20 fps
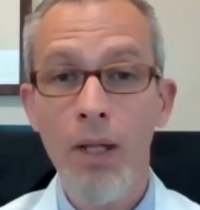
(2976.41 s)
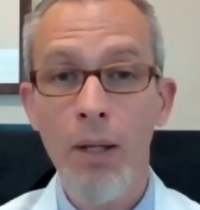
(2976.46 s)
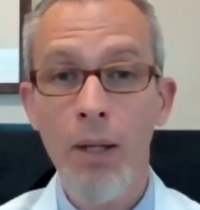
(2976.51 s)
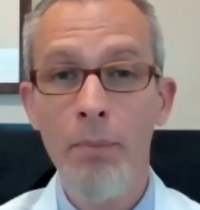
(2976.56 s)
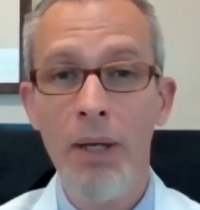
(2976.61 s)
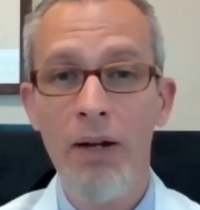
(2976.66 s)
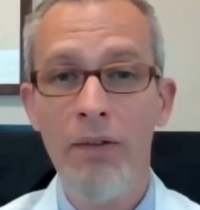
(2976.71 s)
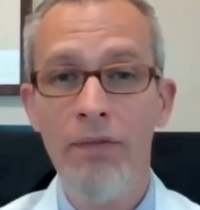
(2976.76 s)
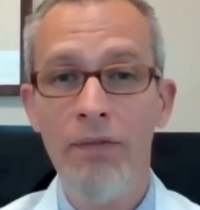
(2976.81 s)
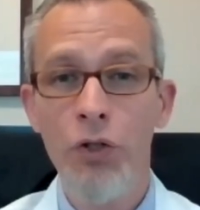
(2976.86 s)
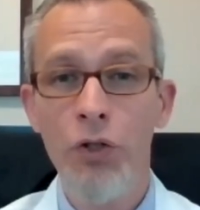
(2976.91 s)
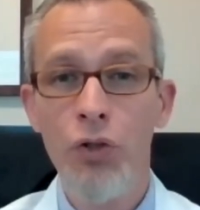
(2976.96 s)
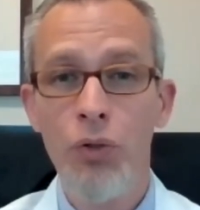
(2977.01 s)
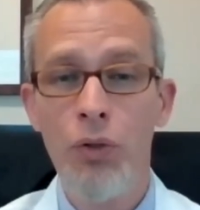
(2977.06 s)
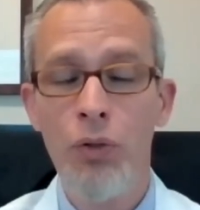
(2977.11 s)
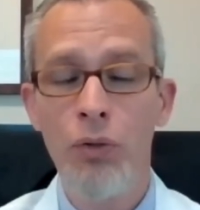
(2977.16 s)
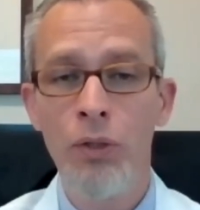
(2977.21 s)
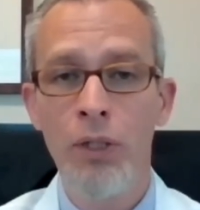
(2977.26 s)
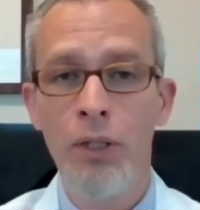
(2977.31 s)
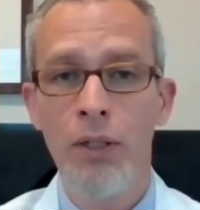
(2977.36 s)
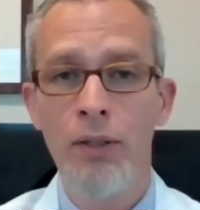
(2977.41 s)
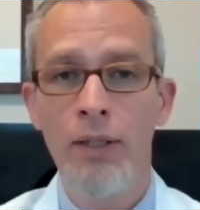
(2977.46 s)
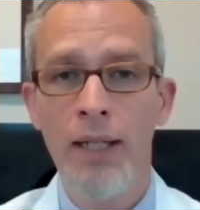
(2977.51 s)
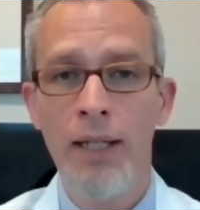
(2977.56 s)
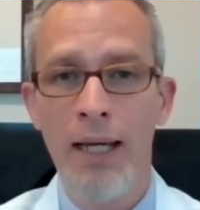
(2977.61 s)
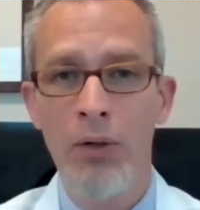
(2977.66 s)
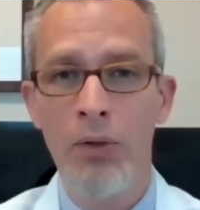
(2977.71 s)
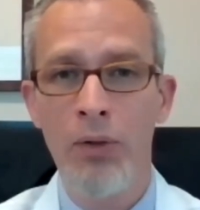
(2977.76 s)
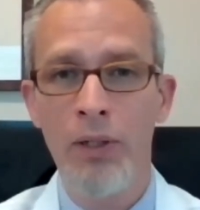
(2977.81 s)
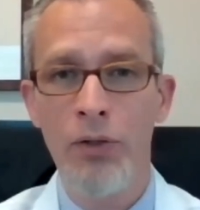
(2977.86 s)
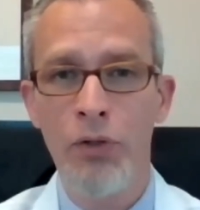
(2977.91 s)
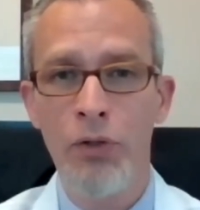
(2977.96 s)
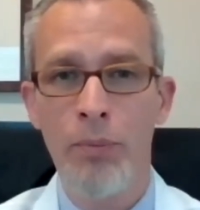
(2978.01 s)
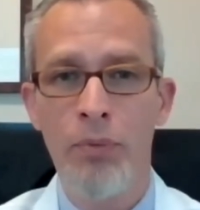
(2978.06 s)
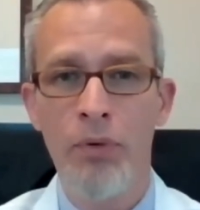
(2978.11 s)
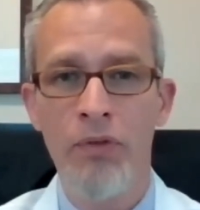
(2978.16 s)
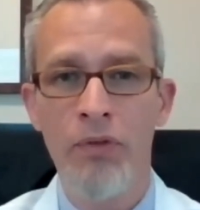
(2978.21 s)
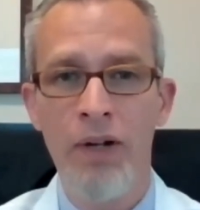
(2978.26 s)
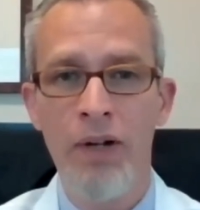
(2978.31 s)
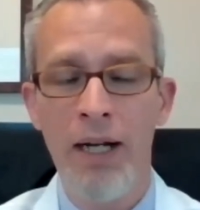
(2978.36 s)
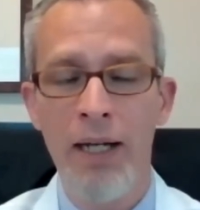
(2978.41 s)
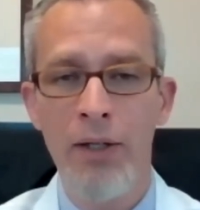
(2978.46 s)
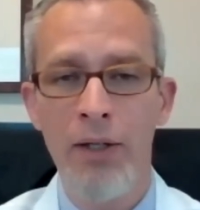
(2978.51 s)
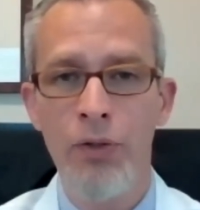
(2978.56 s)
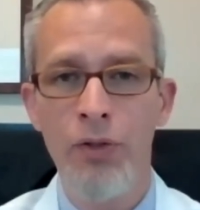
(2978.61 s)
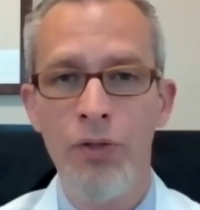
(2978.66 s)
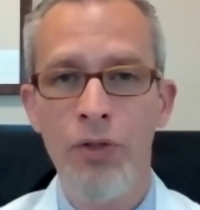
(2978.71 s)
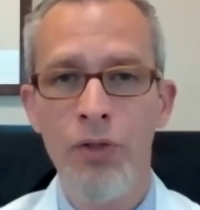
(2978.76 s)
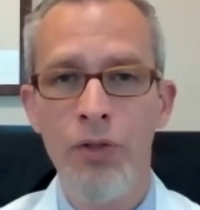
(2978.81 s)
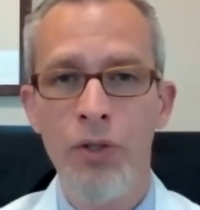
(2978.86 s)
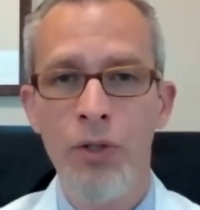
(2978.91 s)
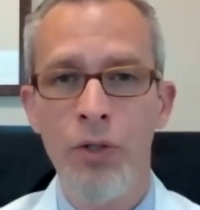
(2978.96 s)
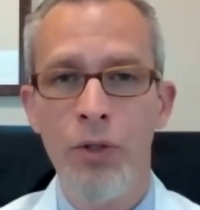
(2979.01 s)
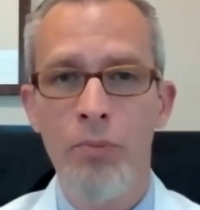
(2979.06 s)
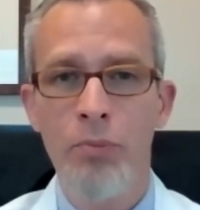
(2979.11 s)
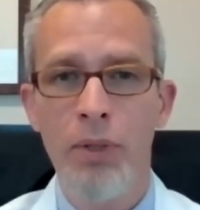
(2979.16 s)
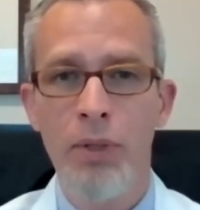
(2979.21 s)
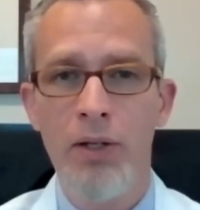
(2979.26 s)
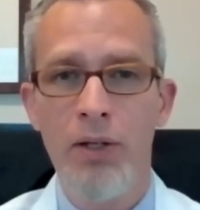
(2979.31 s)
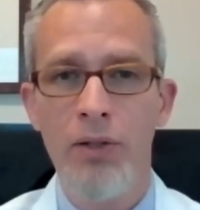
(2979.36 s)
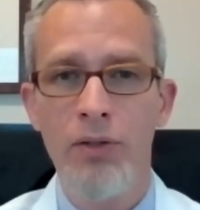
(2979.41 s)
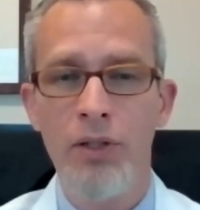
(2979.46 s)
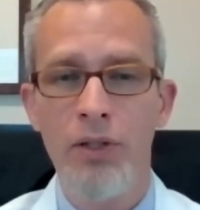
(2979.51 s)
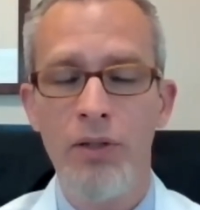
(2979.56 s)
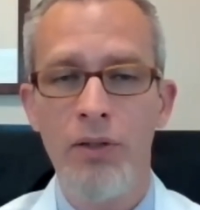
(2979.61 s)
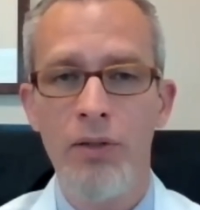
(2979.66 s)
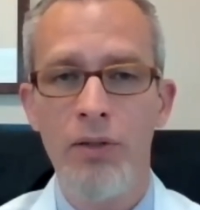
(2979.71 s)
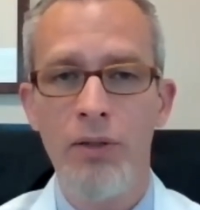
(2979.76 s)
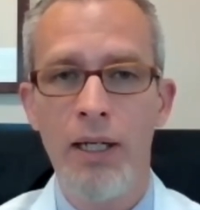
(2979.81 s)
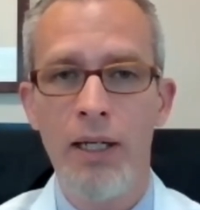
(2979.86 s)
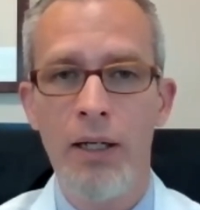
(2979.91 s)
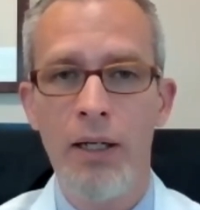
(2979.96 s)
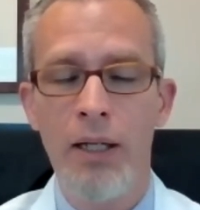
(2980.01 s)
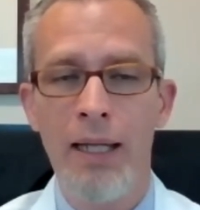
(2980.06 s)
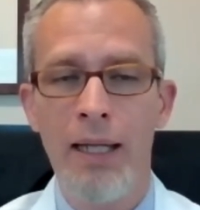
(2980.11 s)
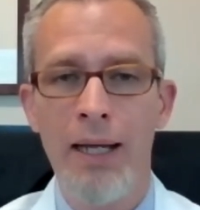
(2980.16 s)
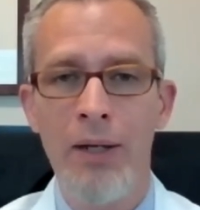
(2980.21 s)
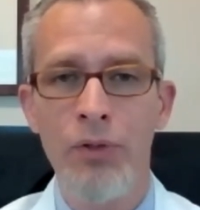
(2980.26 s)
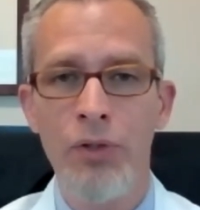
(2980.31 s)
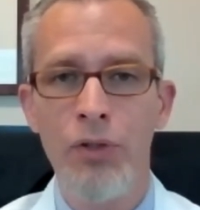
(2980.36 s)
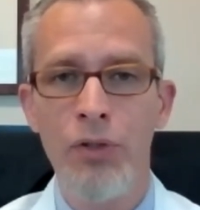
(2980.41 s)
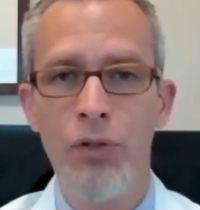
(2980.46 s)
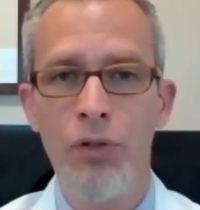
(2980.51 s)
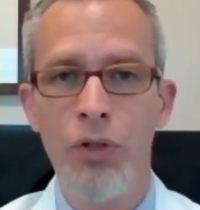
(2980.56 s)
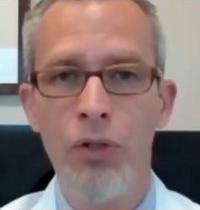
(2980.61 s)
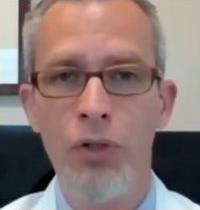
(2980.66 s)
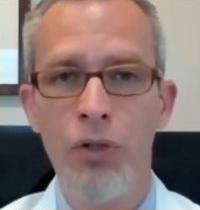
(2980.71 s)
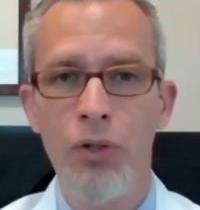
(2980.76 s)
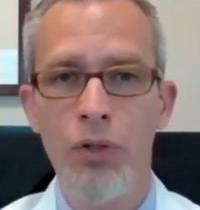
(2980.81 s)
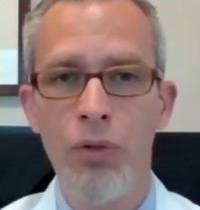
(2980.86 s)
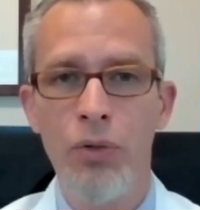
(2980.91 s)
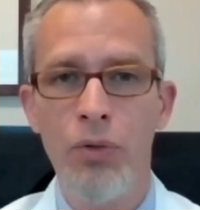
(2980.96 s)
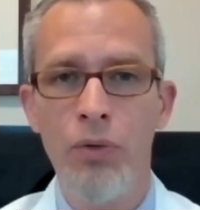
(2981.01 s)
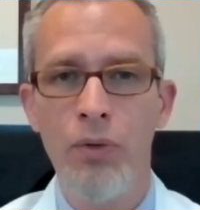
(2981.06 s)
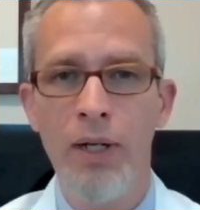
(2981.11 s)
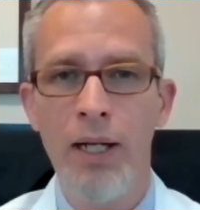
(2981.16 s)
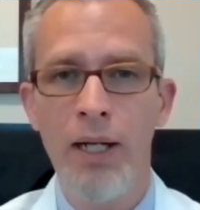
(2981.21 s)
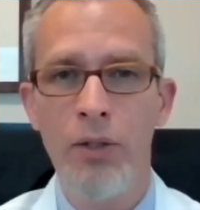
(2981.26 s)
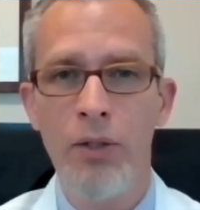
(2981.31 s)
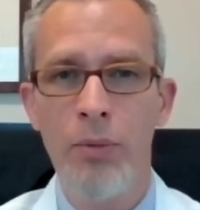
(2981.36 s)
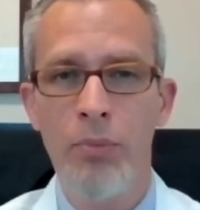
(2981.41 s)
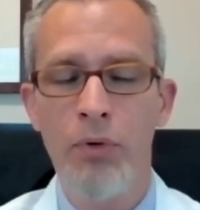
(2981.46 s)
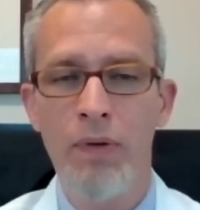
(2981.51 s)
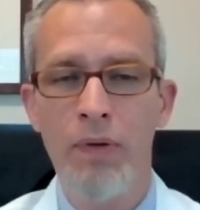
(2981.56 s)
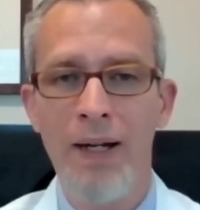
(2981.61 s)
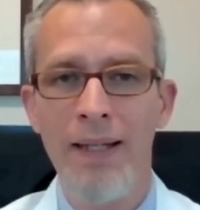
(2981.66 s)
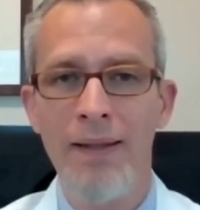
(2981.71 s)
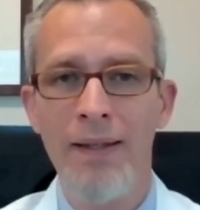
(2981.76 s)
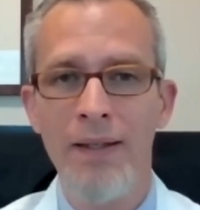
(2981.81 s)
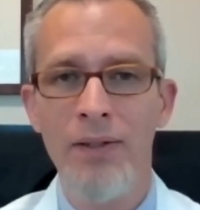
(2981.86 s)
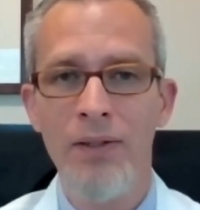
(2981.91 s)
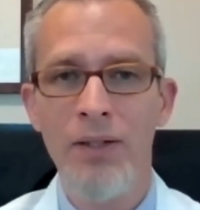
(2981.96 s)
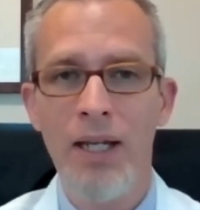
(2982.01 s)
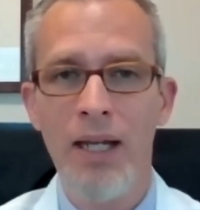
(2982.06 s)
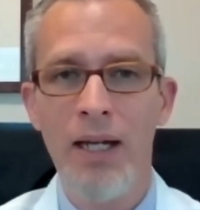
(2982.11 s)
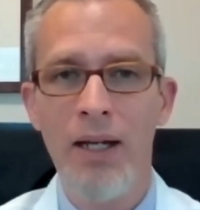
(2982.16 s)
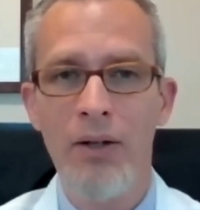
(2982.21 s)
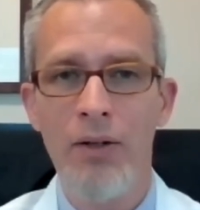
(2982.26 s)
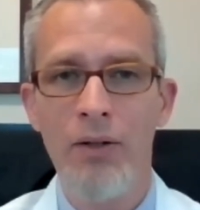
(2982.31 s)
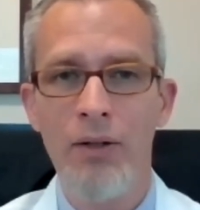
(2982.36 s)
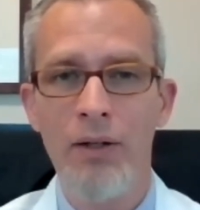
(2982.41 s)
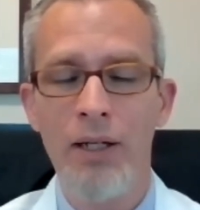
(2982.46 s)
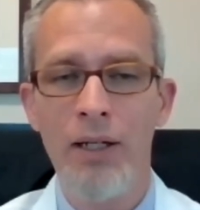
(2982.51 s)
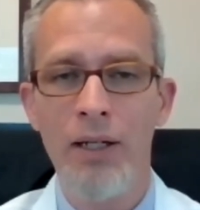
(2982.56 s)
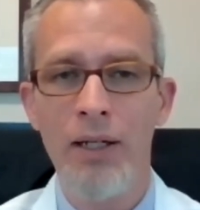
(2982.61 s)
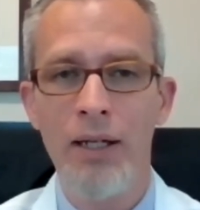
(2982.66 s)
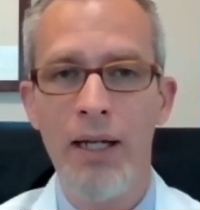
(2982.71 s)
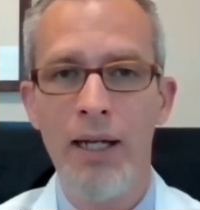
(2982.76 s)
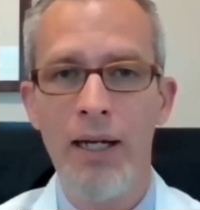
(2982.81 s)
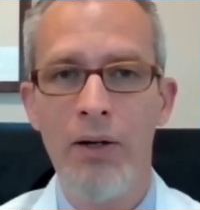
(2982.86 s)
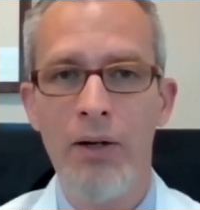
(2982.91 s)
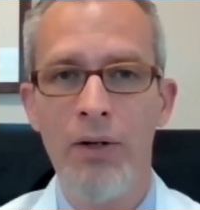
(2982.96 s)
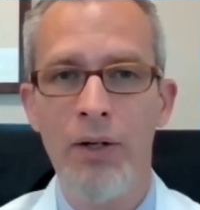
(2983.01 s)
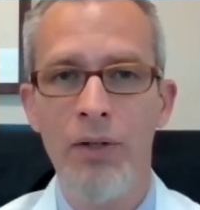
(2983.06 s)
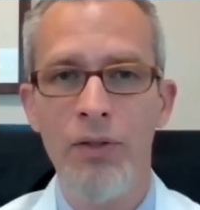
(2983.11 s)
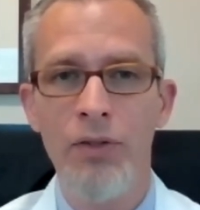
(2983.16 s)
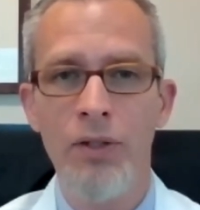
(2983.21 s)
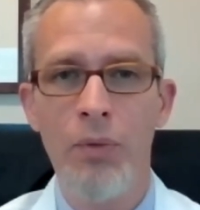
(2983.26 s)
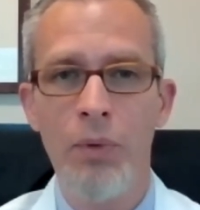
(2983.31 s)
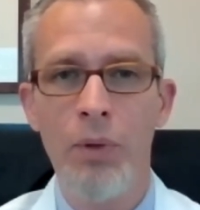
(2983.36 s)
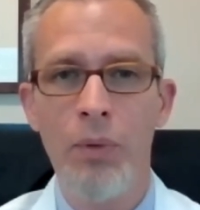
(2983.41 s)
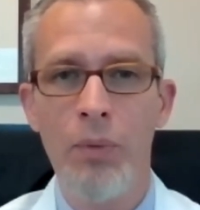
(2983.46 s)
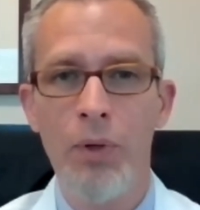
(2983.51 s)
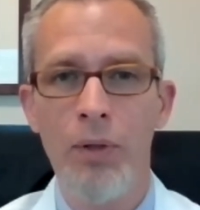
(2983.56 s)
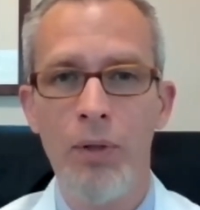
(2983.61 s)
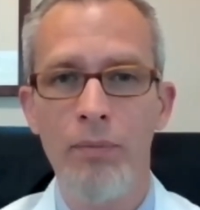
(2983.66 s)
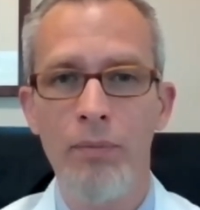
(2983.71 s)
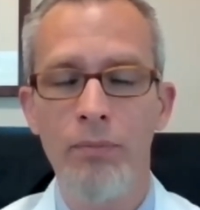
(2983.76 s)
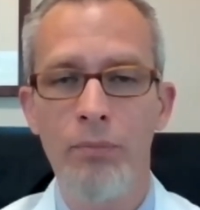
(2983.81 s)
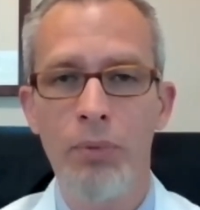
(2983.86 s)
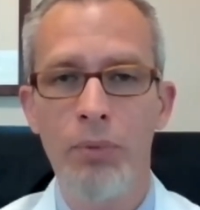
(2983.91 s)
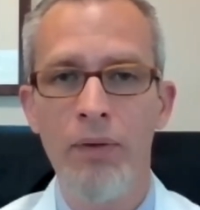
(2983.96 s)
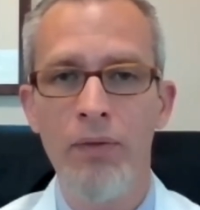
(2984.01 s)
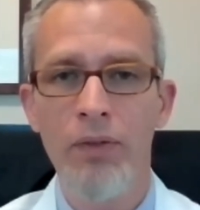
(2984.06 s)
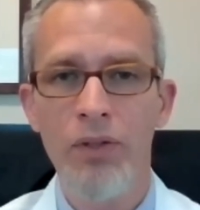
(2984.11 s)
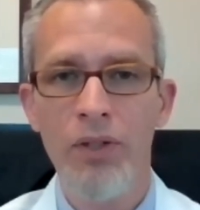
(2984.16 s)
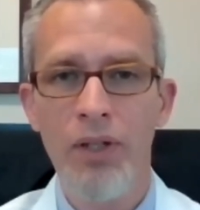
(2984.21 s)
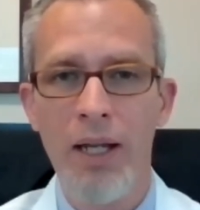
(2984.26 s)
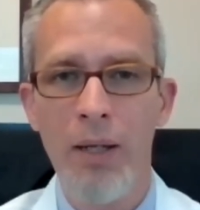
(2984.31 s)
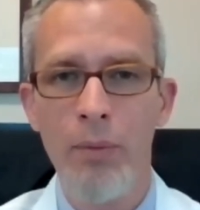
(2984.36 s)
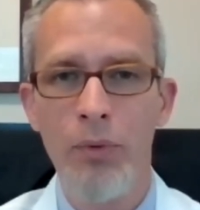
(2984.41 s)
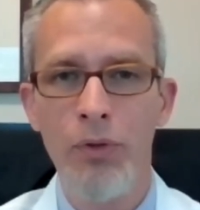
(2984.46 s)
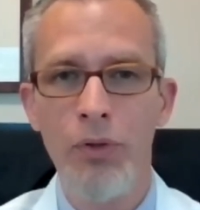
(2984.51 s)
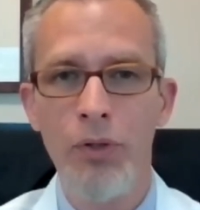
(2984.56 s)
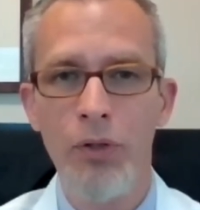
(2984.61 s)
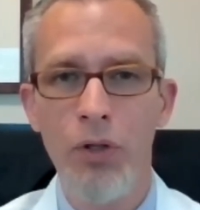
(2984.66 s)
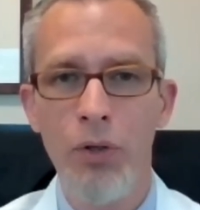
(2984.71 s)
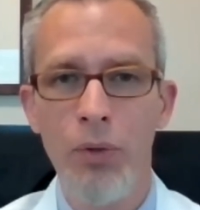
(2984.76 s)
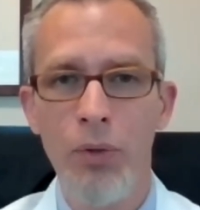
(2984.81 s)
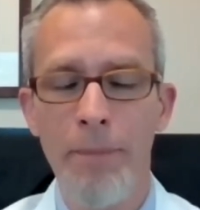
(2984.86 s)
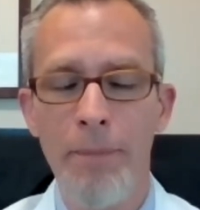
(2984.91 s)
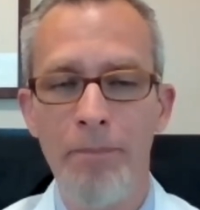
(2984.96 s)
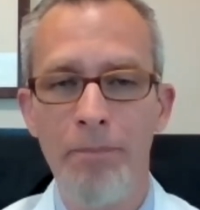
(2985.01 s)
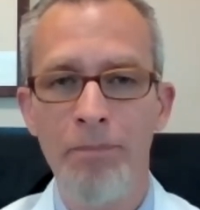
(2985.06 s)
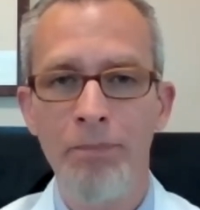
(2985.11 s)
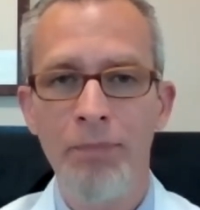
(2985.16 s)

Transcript: beneficial, not only to providers, because it allows us to do and to provide this care in areas that we weren't previously able to do it,